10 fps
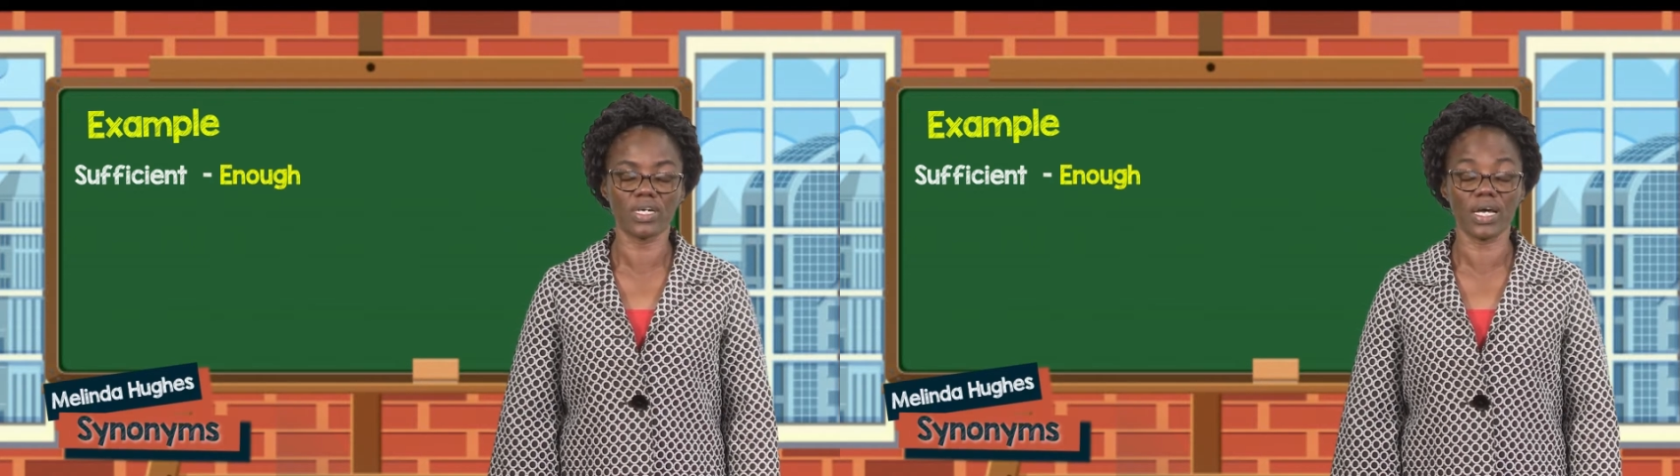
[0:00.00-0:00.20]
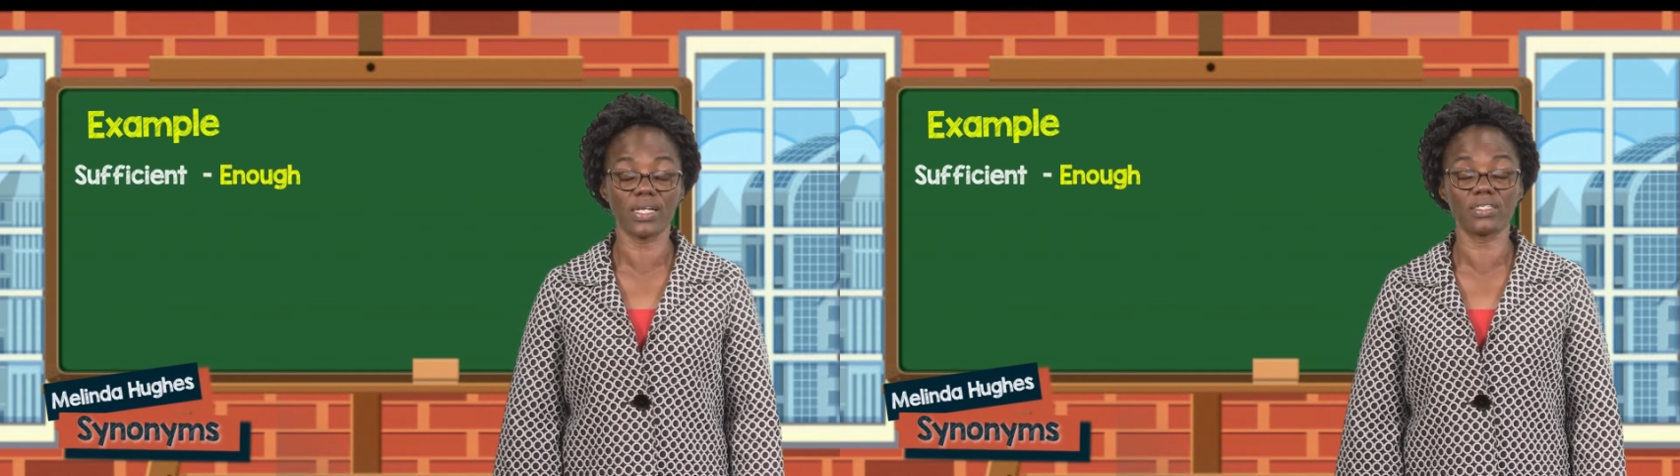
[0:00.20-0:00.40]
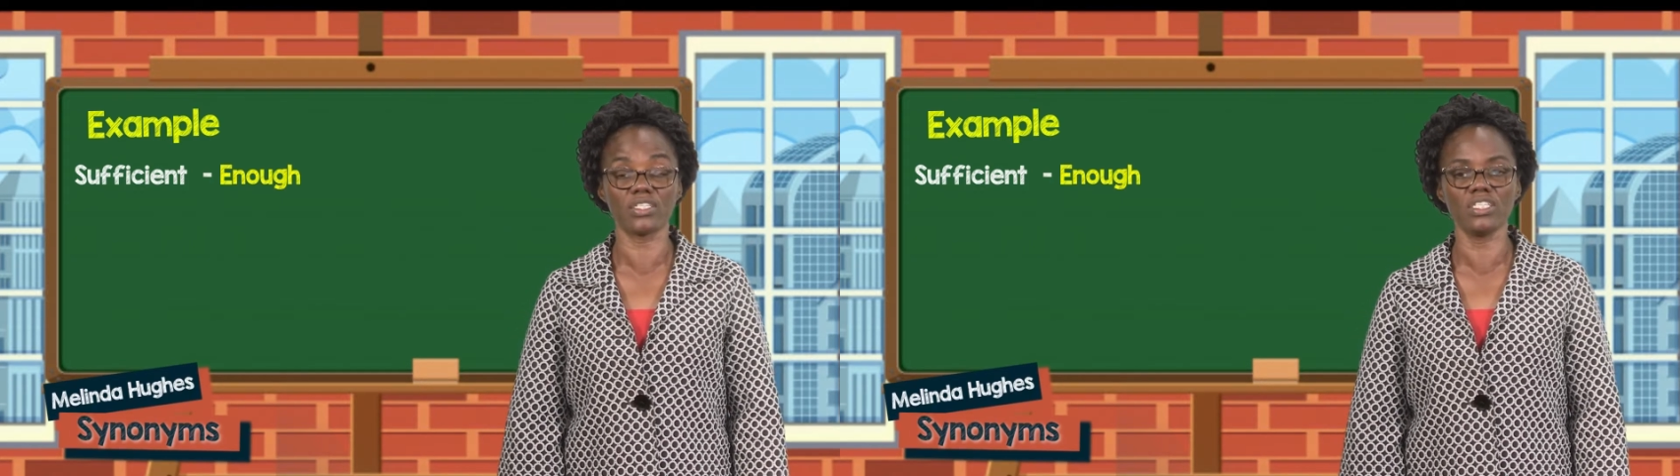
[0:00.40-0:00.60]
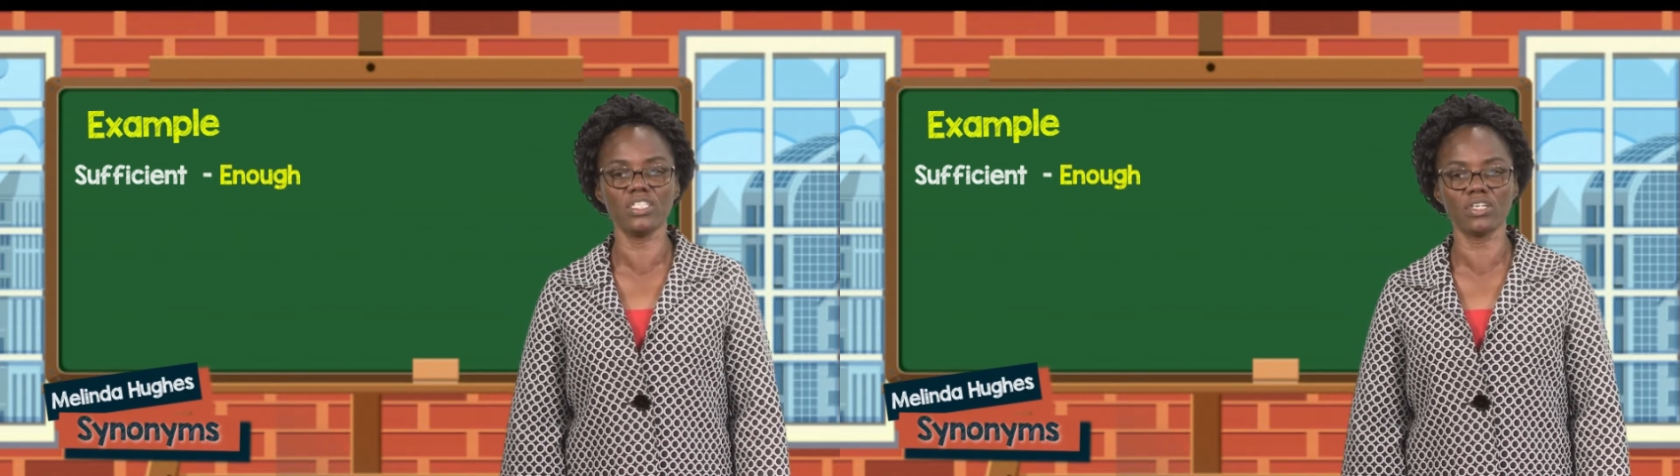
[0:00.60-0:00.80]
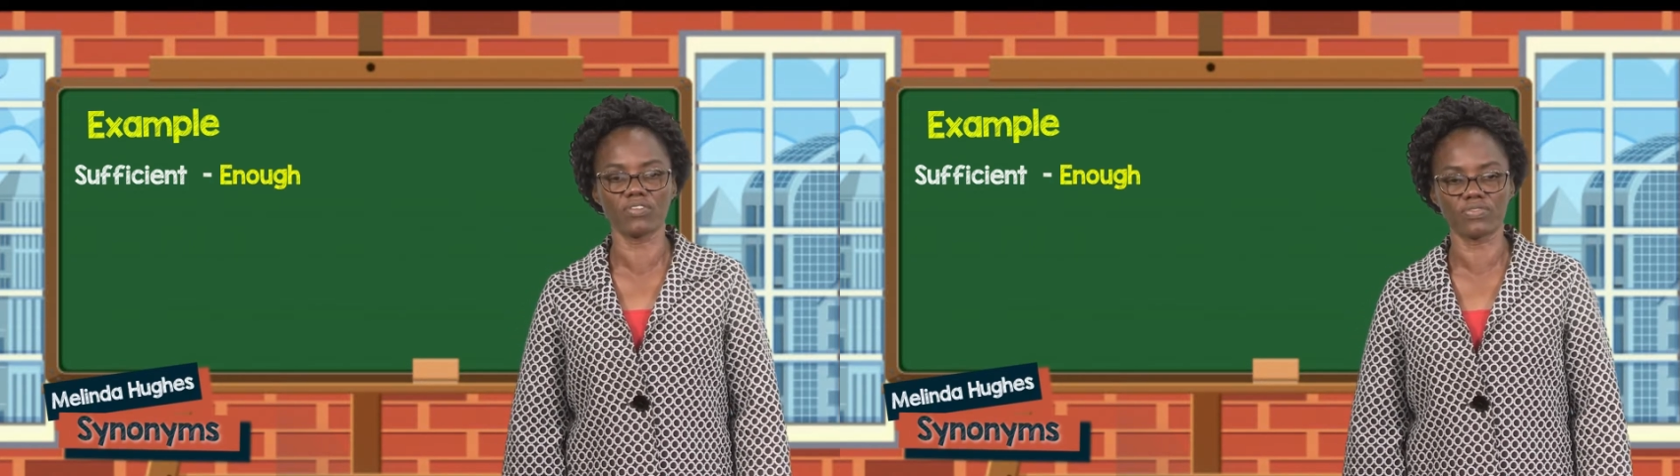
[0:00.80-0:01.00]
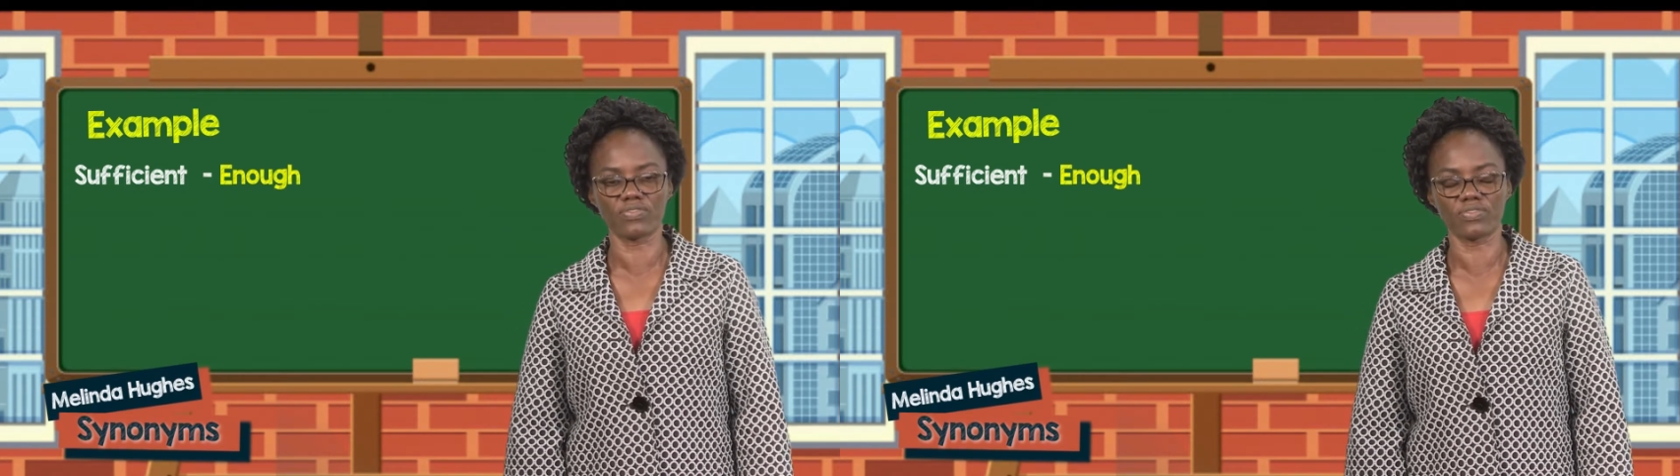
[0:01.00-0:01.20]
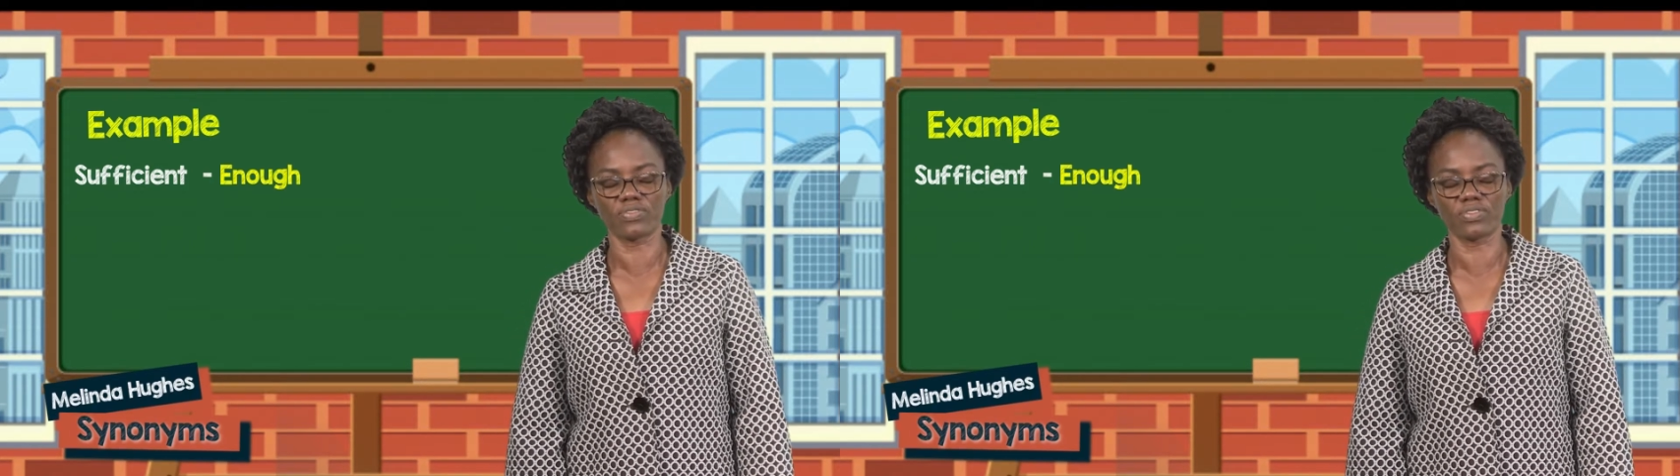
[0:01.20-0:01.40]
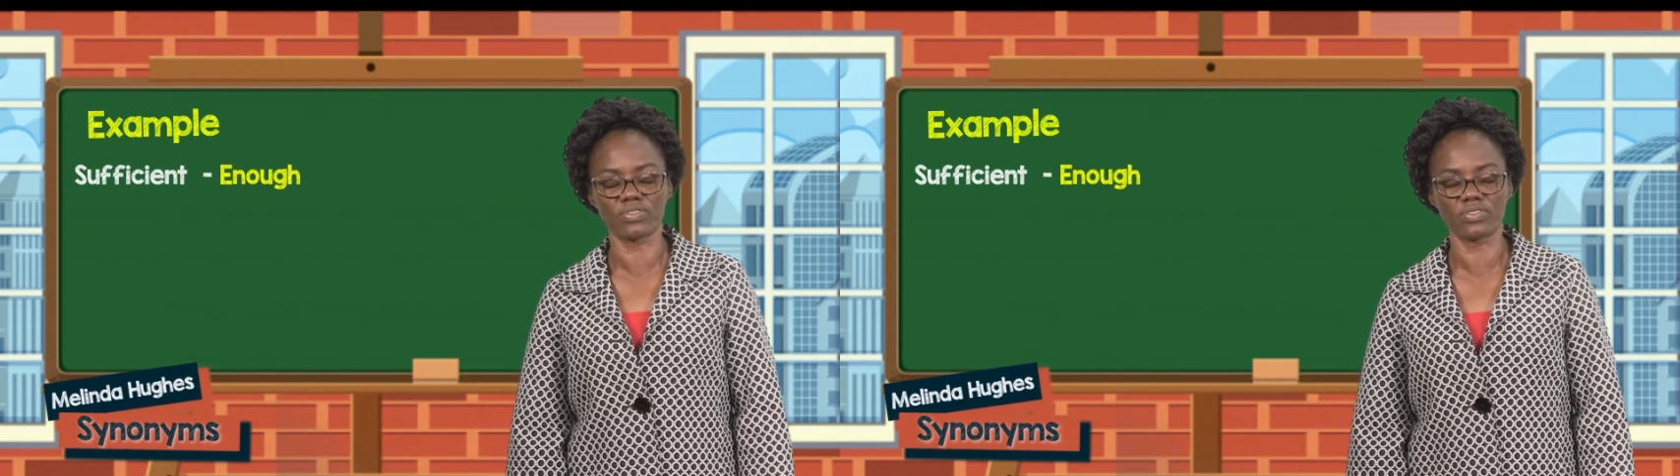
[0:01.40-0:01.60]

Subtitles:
and enough.